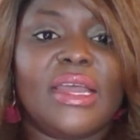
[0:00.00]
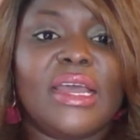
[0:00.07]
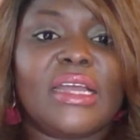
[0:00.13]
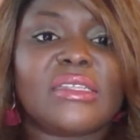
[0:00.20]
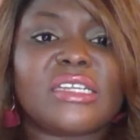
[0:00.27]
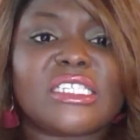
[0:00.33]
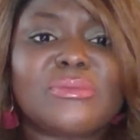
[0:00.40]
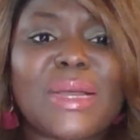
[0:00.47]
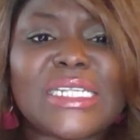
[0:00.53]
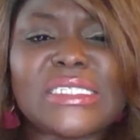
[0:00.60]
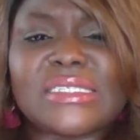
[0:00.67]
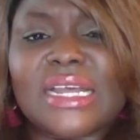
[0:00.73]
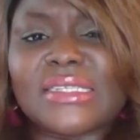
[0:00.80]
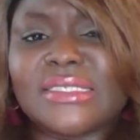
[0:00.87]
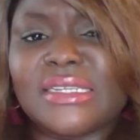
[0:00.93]
Does my
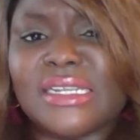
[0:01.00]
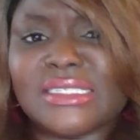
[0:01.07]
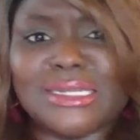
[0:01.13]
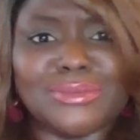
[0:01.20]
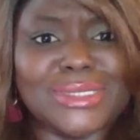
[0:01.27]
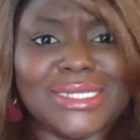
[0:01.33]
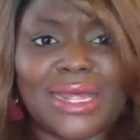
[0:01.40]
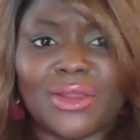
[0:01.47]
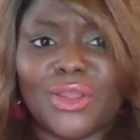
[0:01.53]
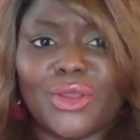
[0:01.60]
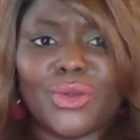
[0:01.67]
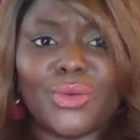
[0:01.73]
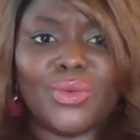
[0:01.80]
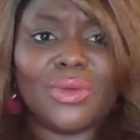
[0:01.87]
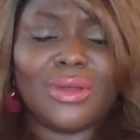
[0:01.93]
sexiness upset
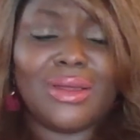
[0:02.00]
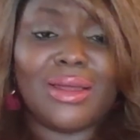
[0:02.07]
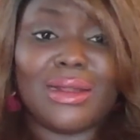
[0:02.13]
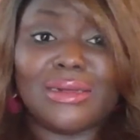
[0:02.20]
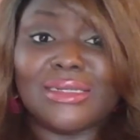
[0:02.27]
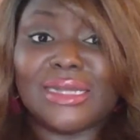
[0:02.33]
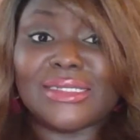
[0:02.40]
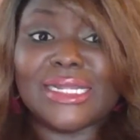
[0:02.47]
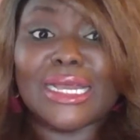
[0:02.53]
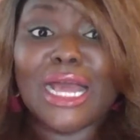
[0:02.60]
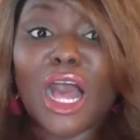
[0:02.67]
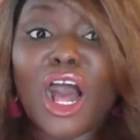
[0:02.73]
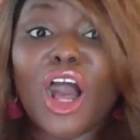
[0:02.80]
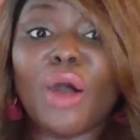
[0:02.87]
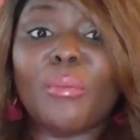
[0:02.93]
you? Does it
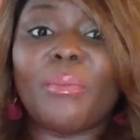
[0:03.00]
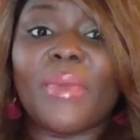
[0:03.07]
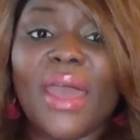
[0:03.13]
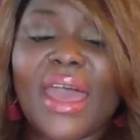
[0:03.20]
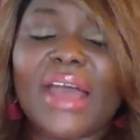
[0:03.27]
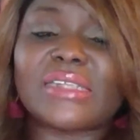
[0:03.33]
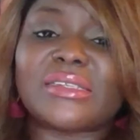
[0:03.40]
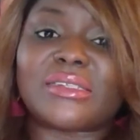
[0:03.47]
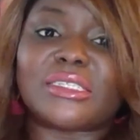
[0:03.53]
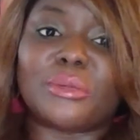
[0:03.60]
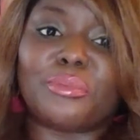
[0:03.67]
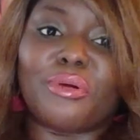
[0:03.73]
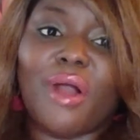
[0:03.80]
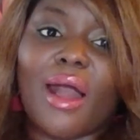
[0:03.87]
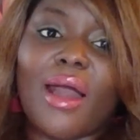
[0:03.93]
come as a
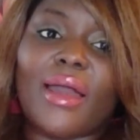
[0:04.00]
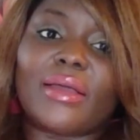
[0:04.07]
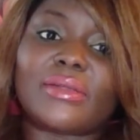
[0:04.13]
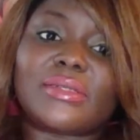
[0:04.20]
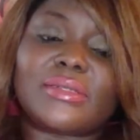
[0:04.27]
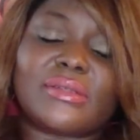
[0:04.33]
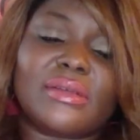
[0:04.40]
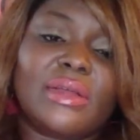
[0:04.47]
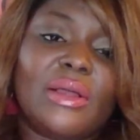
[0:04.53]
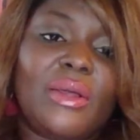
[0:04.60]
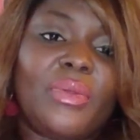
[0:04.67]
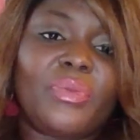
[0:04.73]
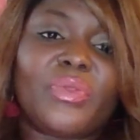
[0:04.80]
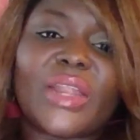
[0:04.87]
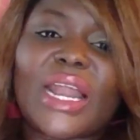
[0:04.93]
surprise
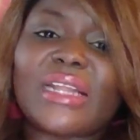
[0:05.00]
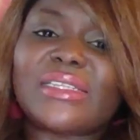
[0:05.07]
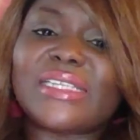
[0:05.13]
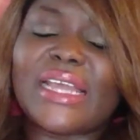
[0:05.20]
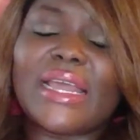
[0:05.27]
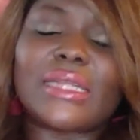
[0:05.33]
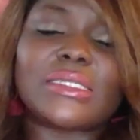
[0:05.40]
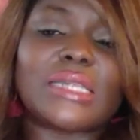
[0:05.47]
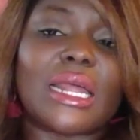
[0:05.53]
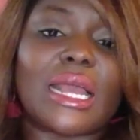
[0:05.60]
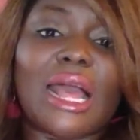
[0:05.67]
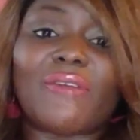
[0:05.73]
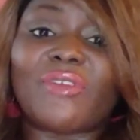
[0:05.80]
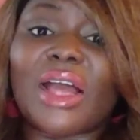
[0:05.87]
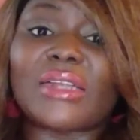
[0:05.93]
that I dance like
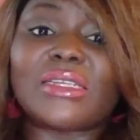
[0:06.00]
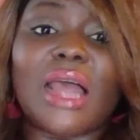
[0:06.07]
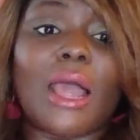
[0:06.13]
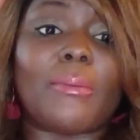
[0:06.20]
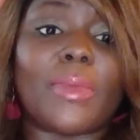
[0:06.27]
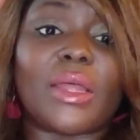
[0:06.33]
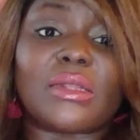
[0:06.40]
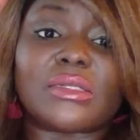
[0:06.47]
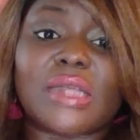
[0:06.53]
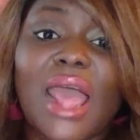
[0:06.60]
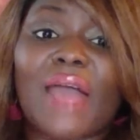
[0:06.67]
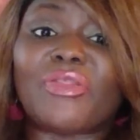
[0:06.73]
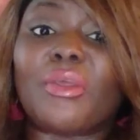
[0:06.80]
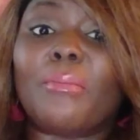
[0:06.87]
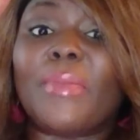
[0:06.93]
I've got diamonds
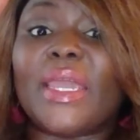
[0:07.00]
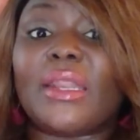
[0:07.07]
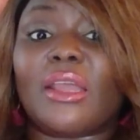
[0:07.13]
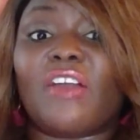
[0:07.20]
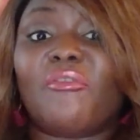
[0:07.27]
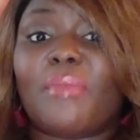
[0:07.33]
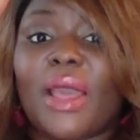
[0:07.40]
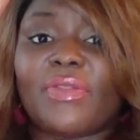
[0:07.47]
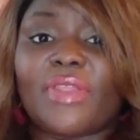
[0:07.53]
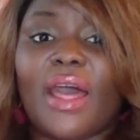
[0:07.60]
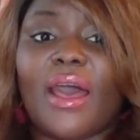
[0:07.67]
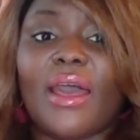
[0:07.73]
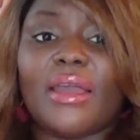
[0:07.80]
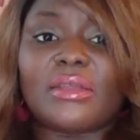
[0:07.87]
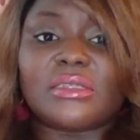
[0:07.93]
at the meeting of my
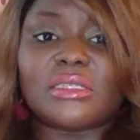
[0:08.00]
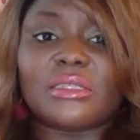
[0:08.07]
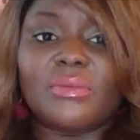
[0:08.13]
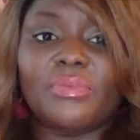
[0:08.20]
thighs?